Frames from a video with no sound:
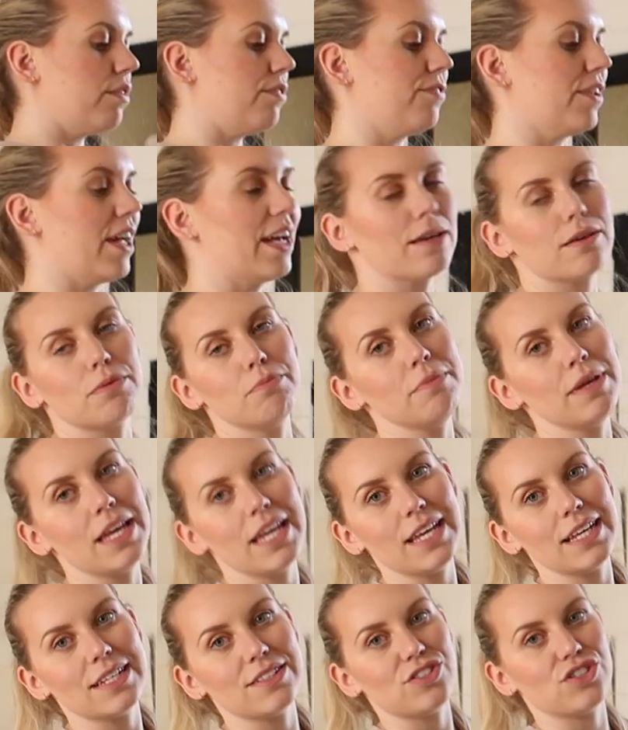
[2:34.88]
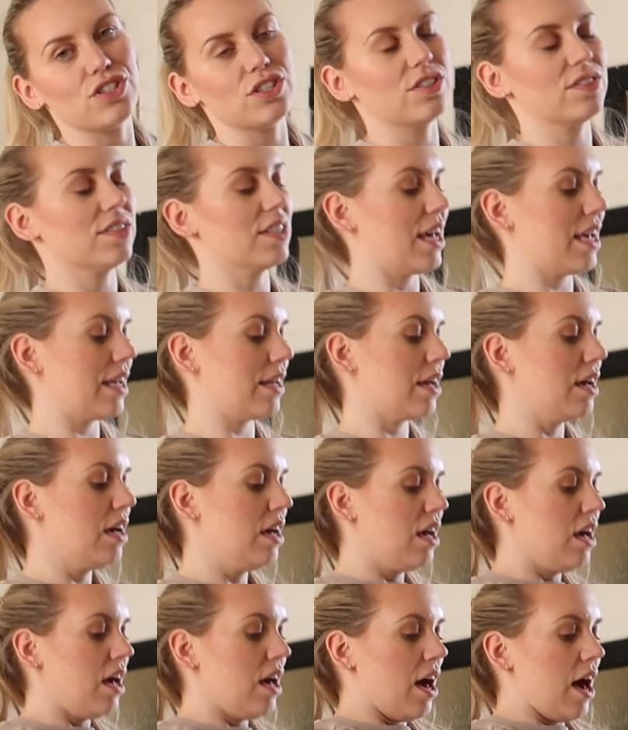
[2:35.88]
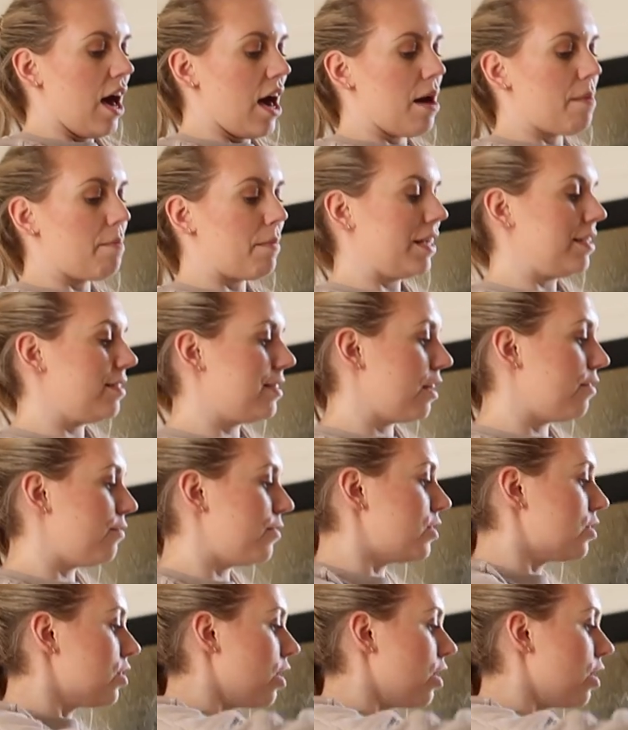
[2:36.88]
if like me, it's just like uh, myself and